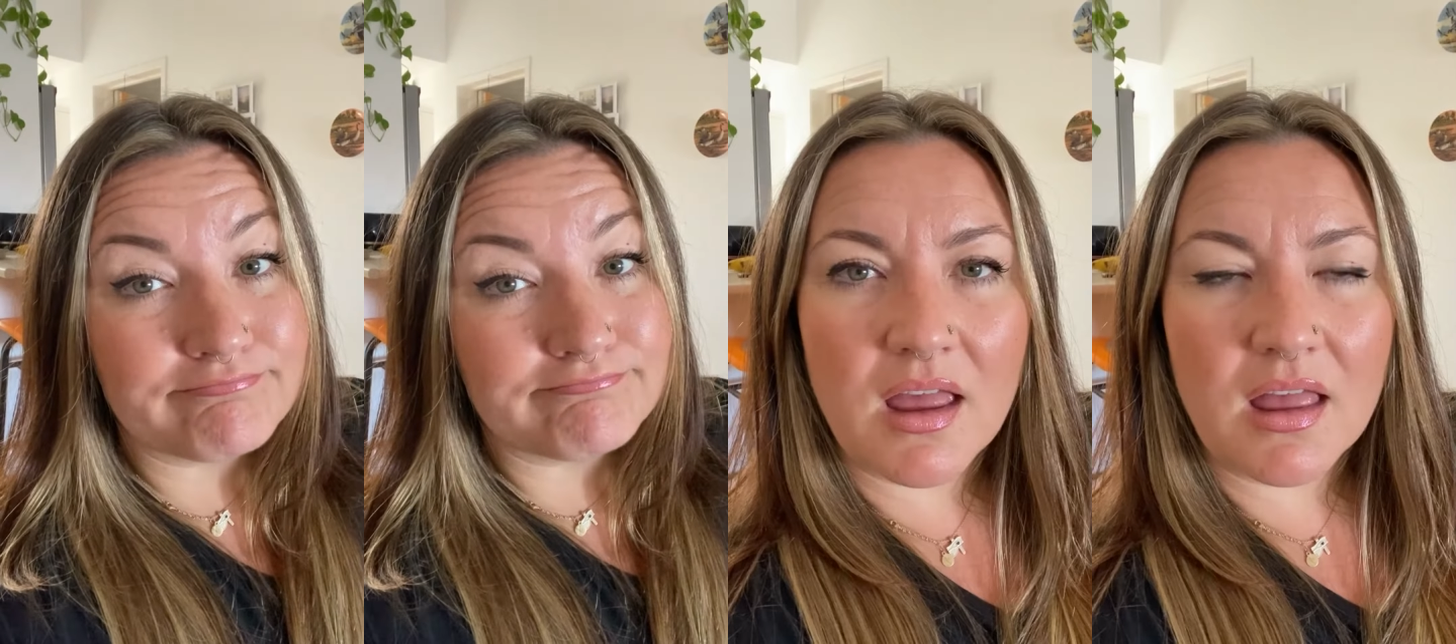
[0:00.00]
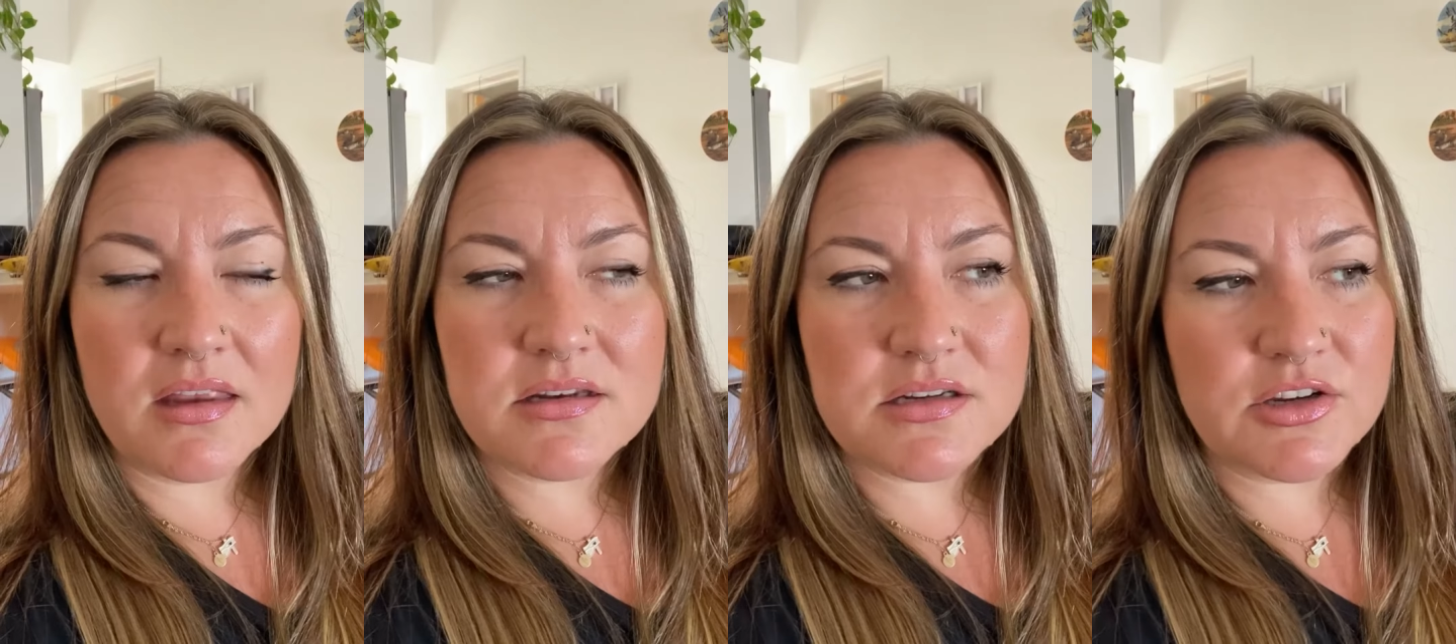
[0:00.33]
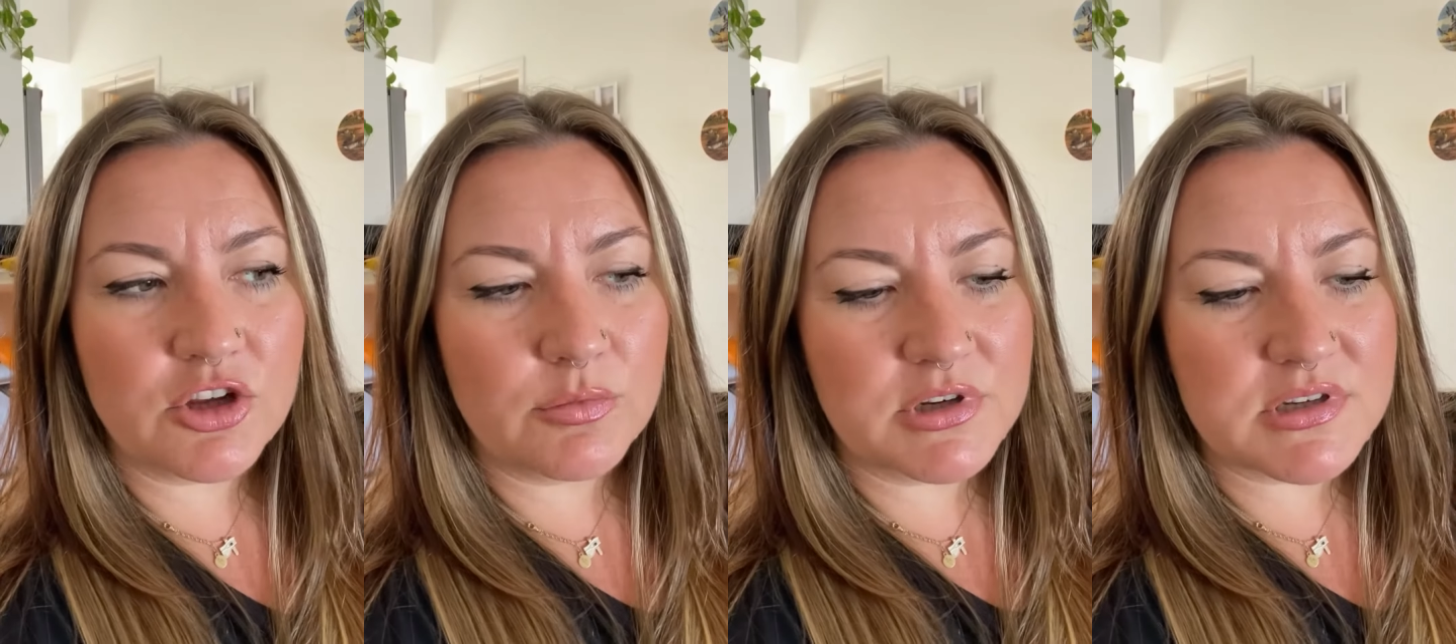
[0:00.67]
And in
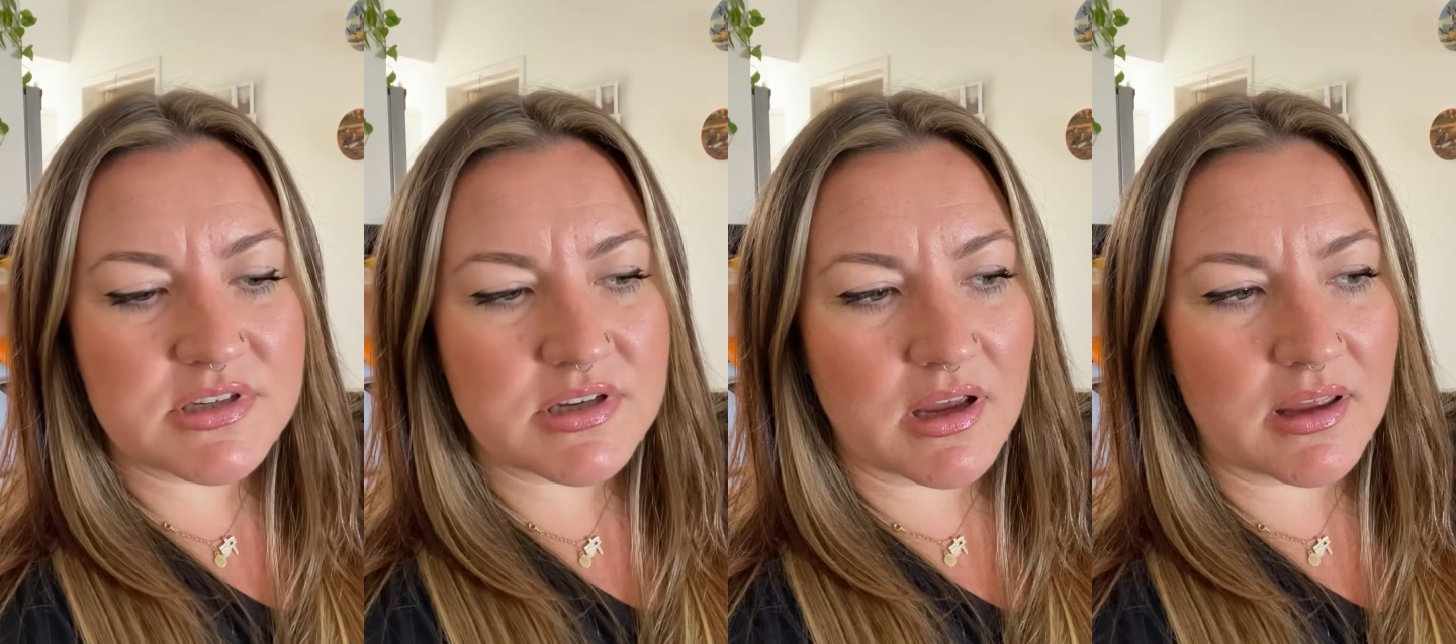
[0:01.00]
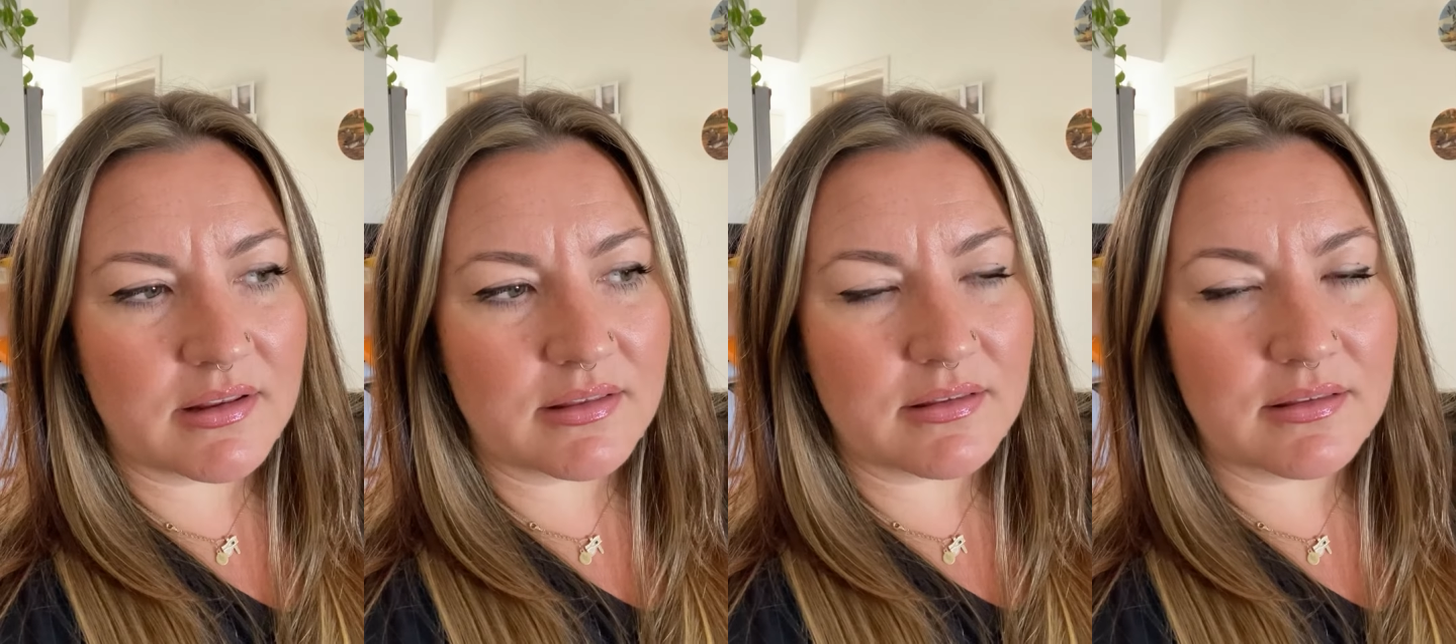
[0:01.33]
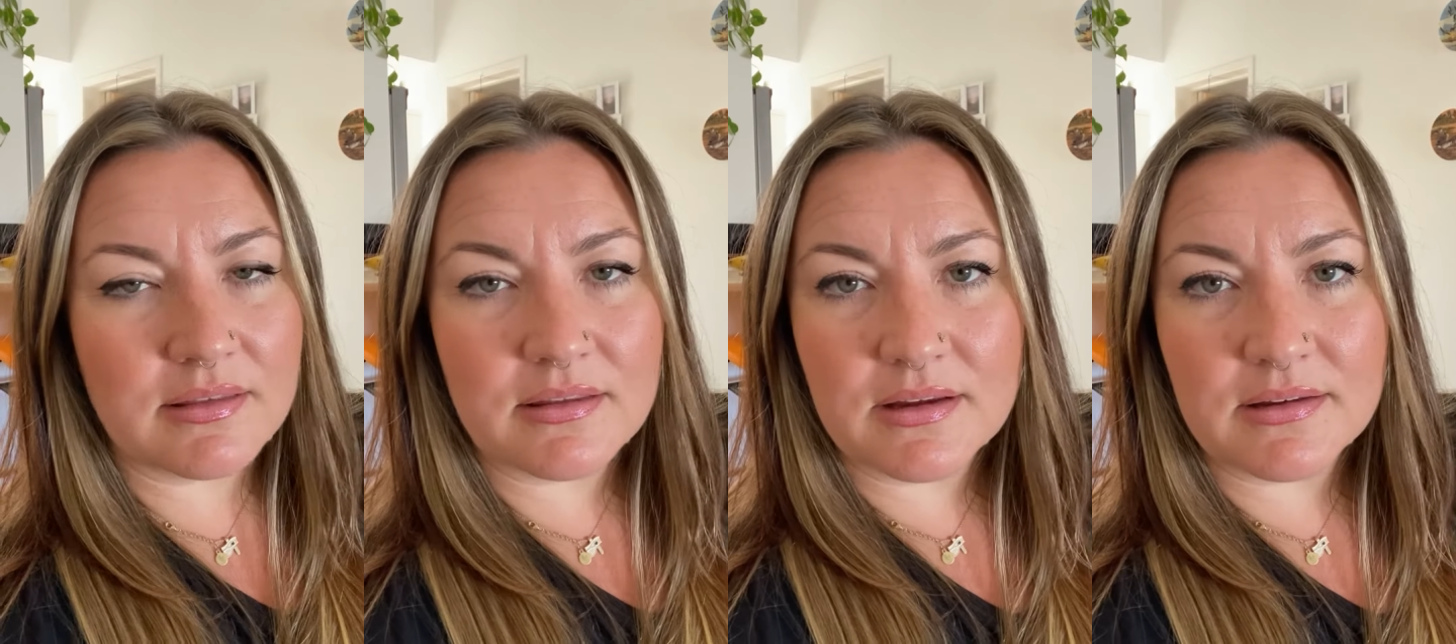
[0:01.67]
human design,
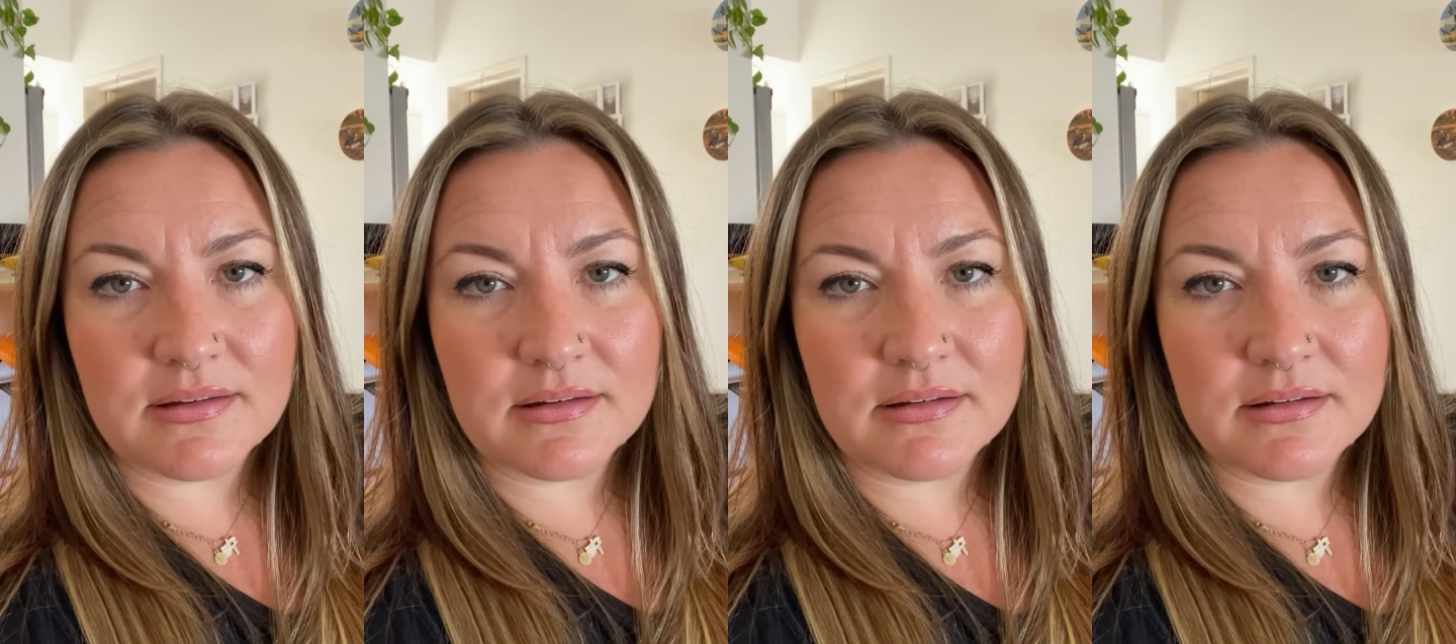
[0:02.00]
they